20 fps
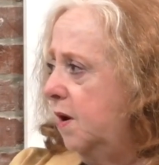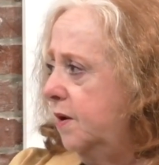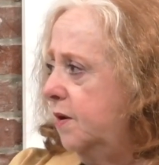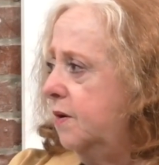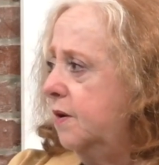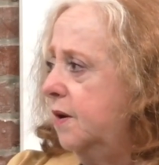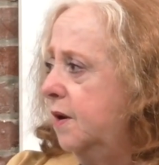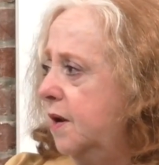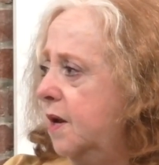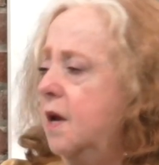
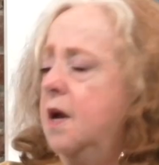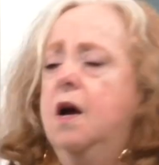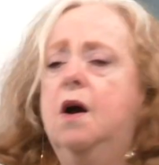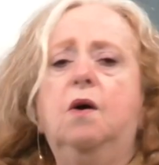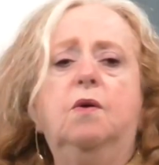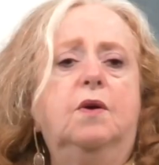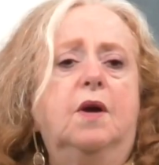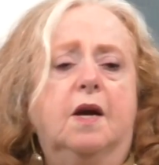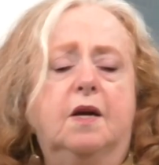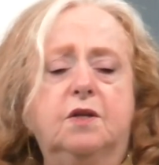Yep.
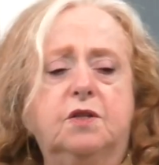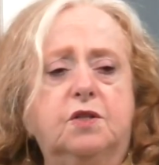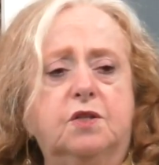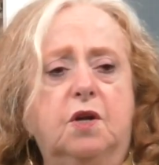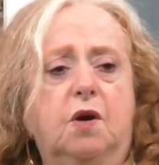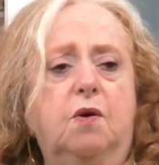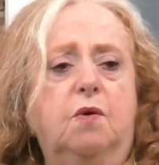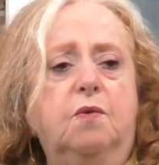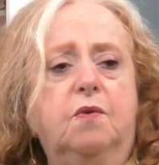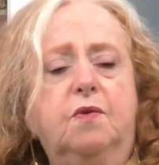Okay,
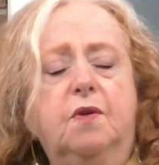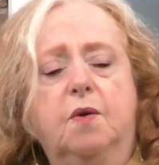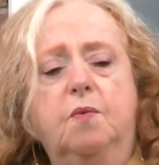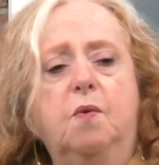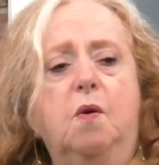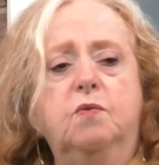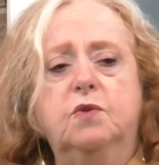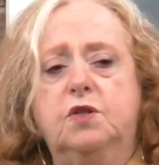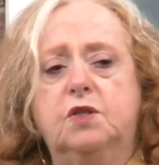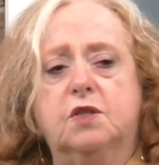so
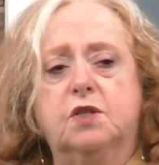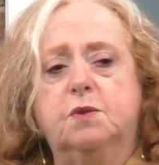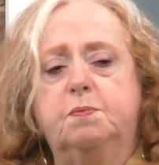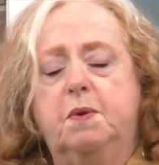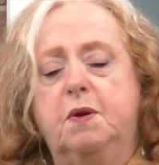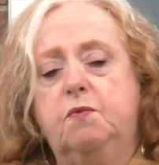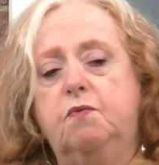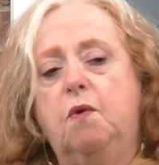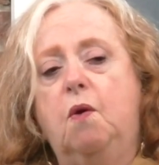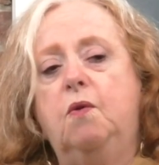it won't
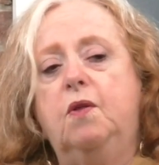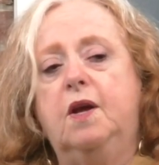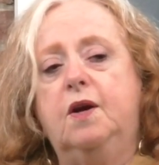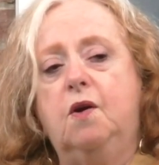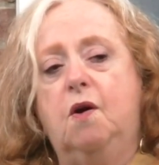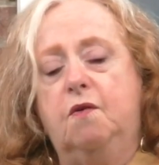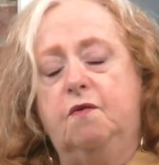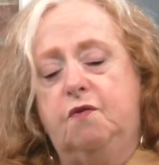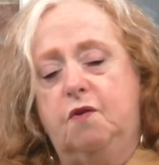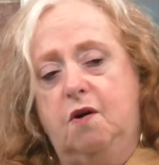just be
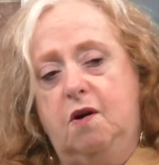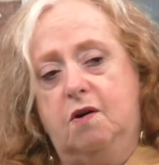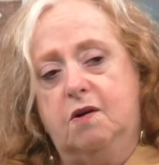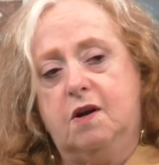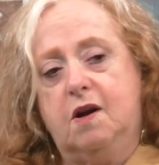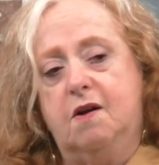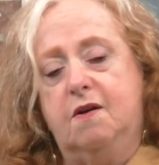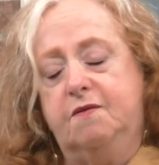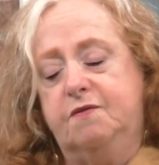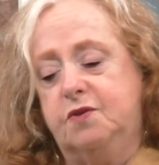rolling over
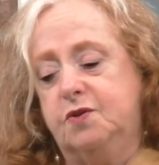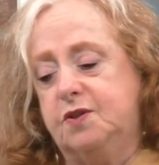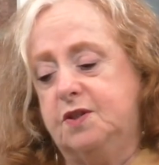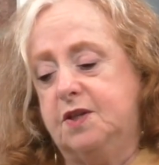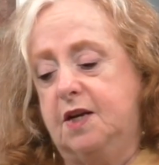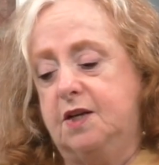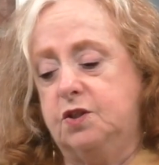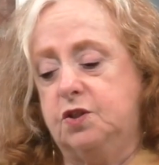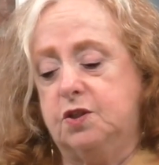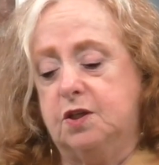our
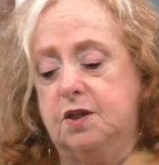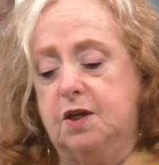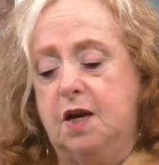conversation.